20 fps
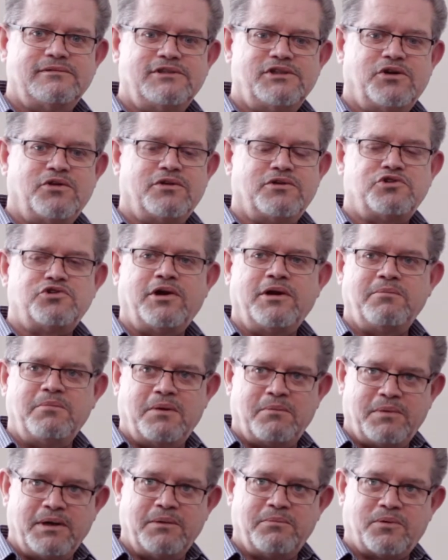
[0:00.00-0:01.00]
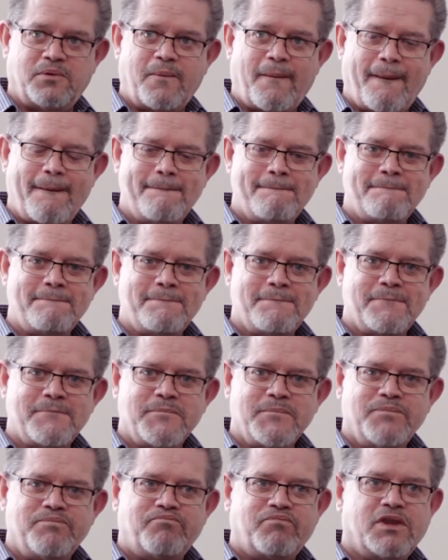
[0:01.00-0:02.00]
the treatment people.
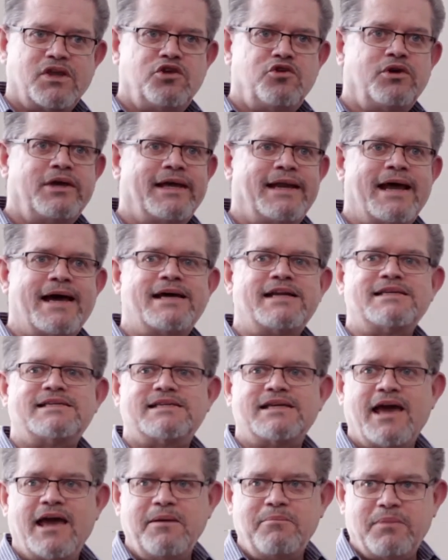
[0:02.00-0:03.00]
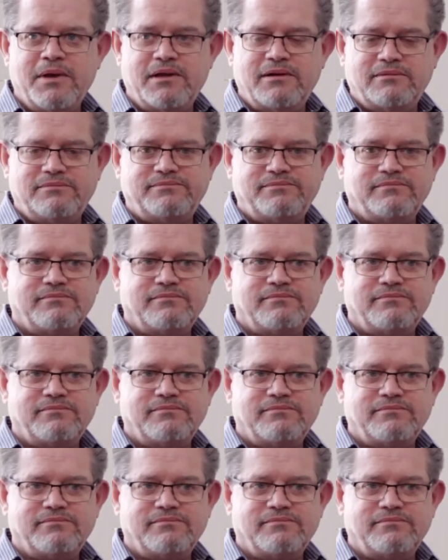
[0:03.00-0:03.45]
You cannot escape it.